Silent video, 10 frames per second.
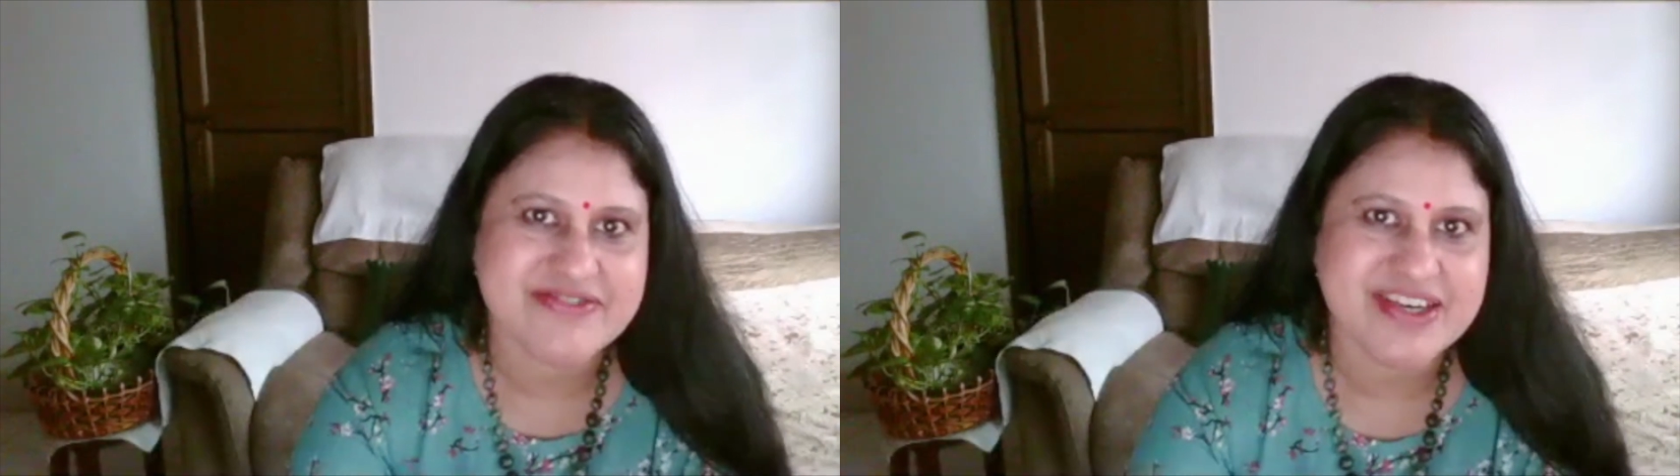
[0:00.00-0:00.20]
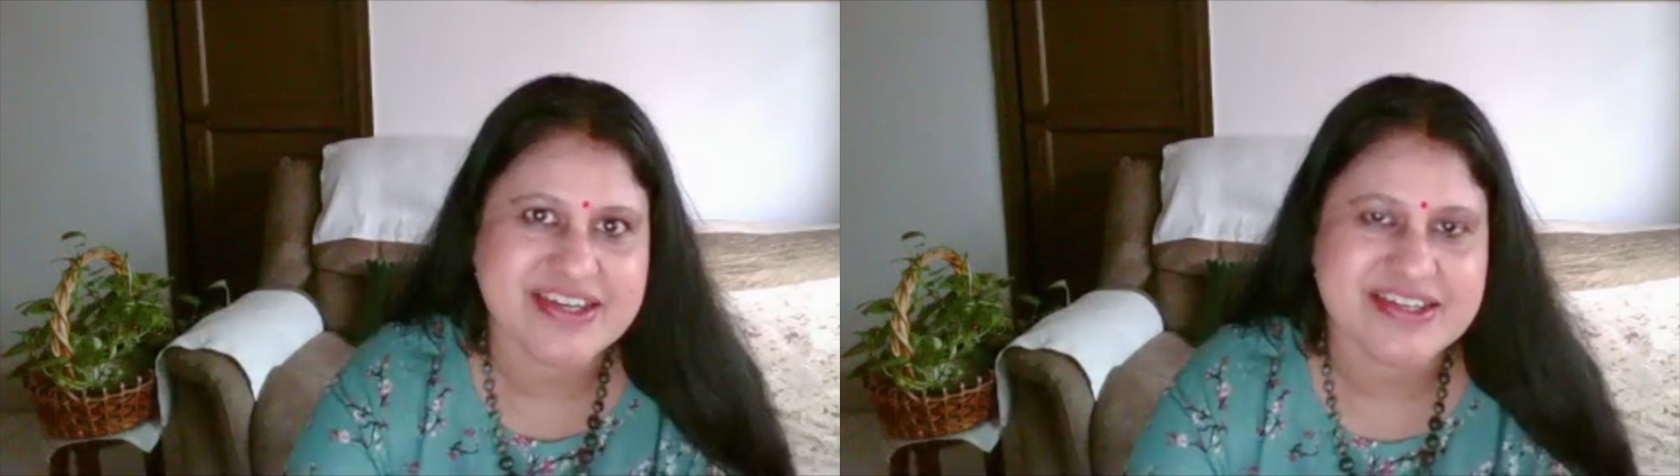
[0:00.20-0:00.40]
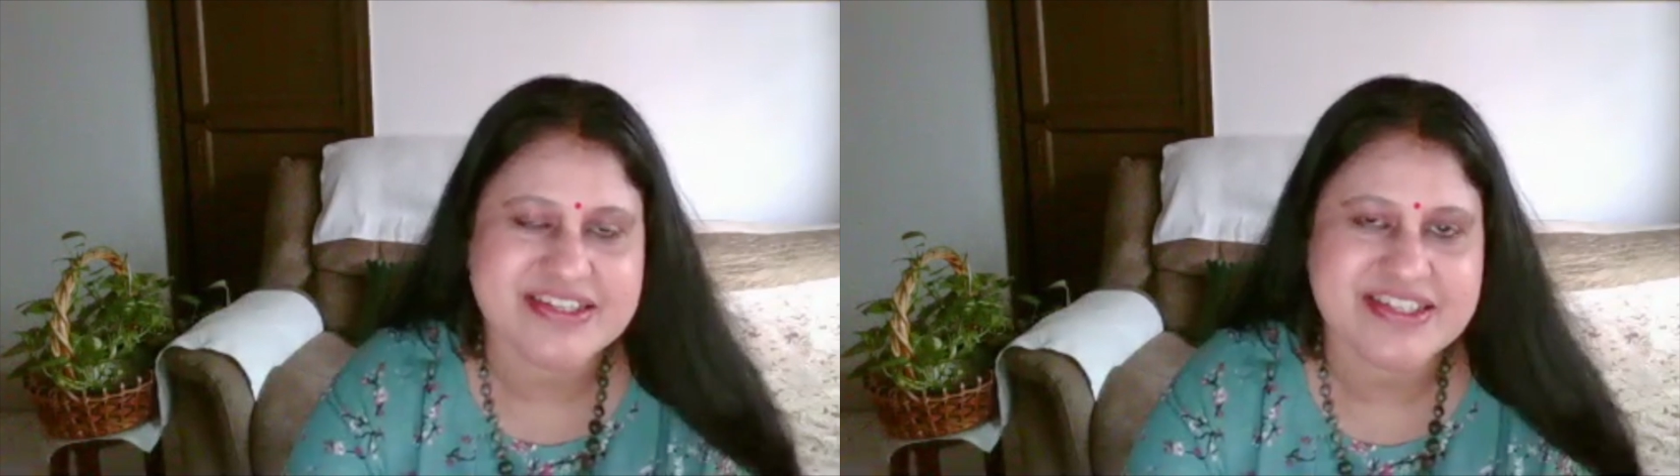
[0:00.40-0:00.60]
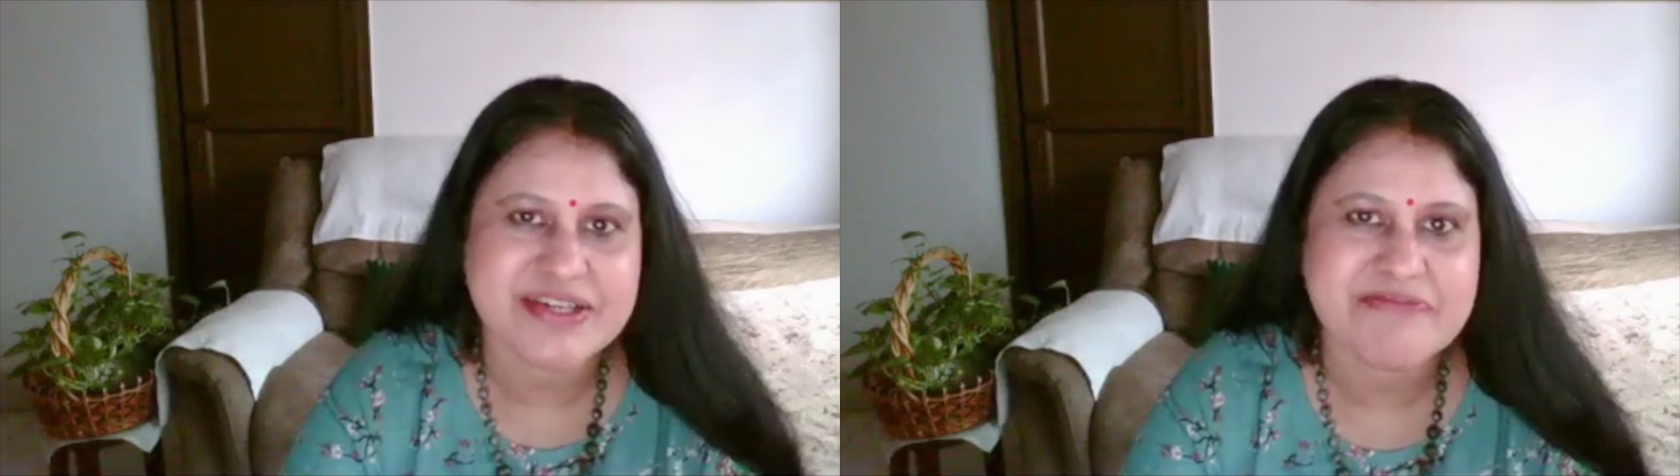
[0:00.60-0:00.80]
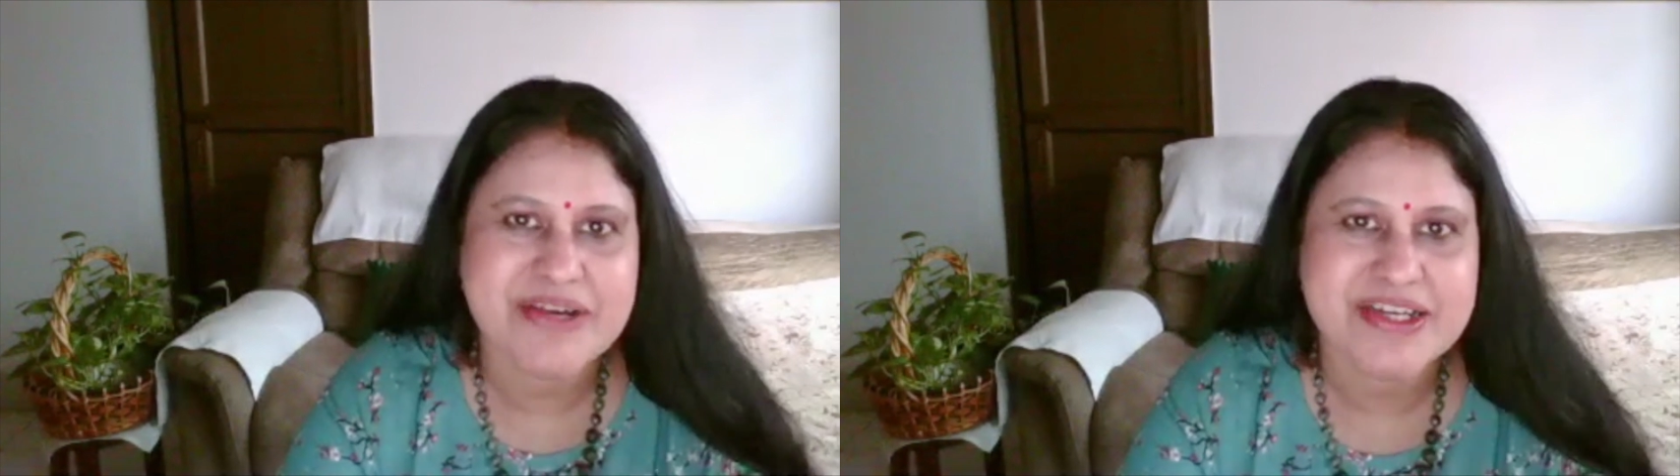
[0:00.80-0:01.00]
We are a
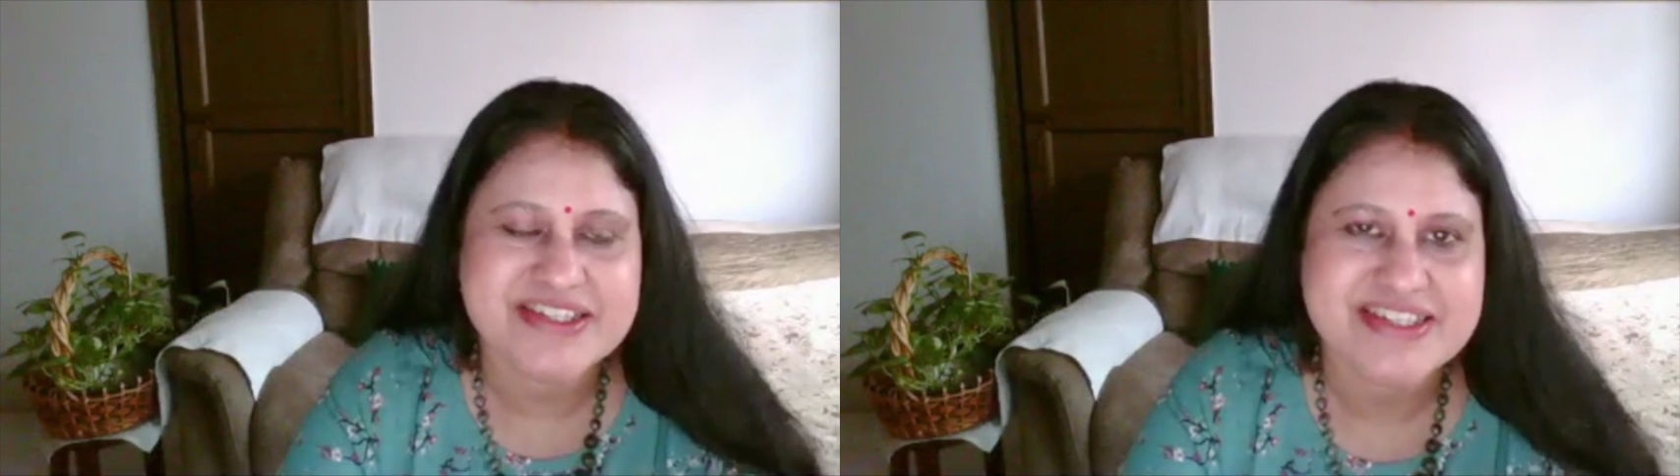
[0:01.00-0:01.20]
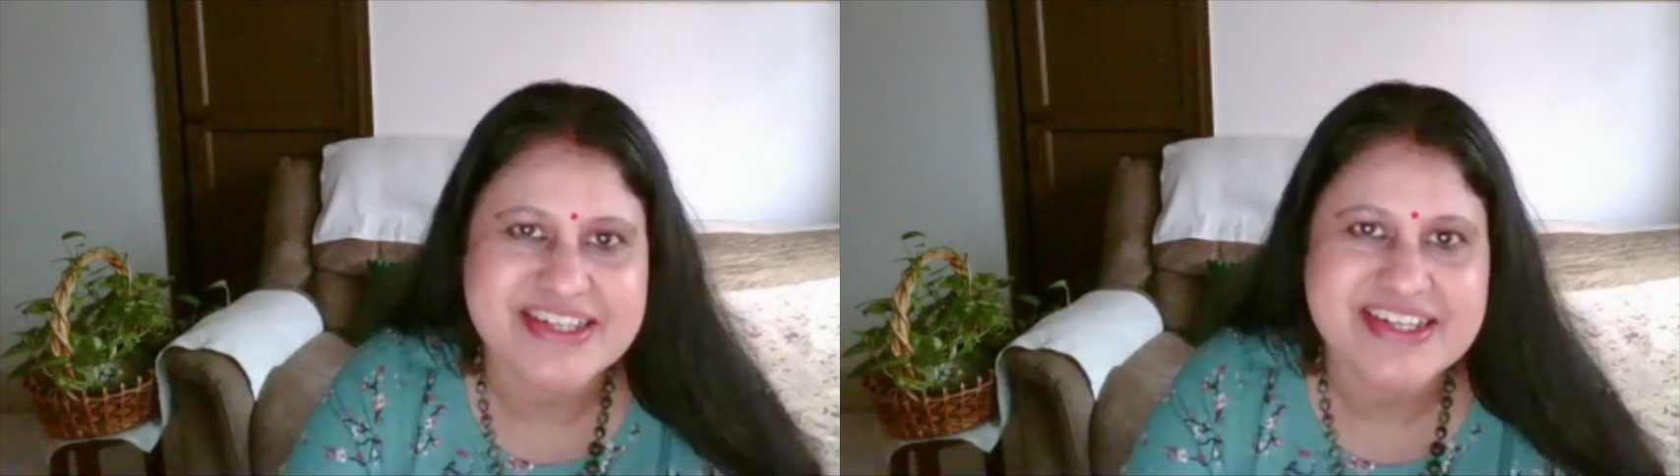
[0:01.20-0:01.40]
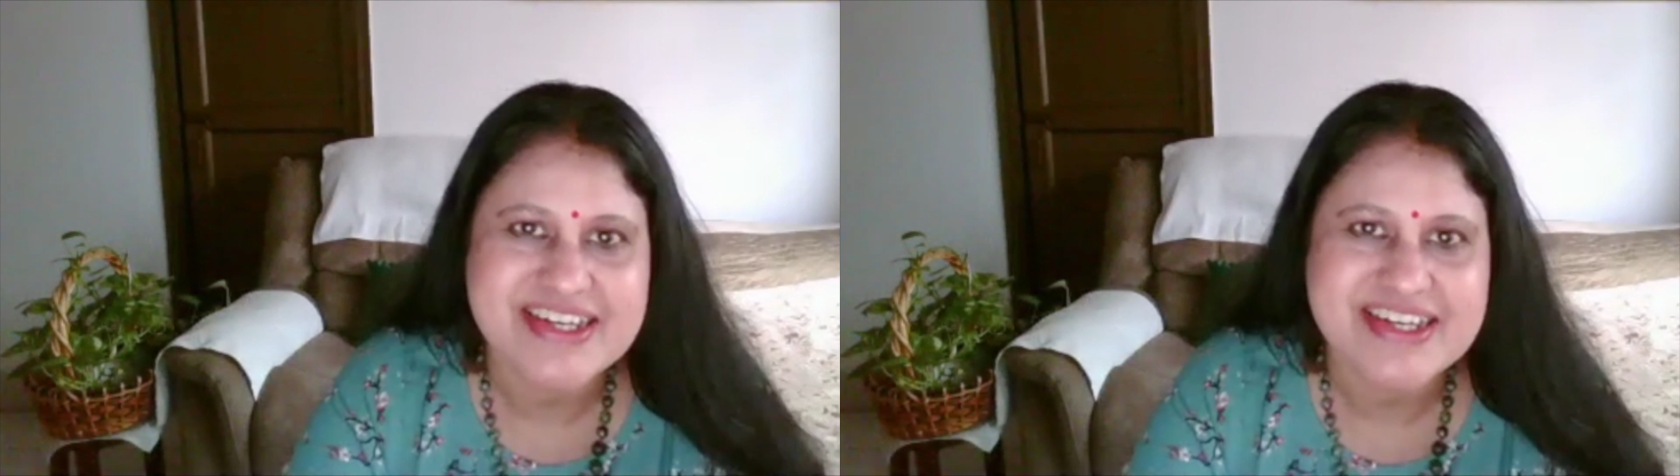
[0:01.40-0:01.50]
district magistrate.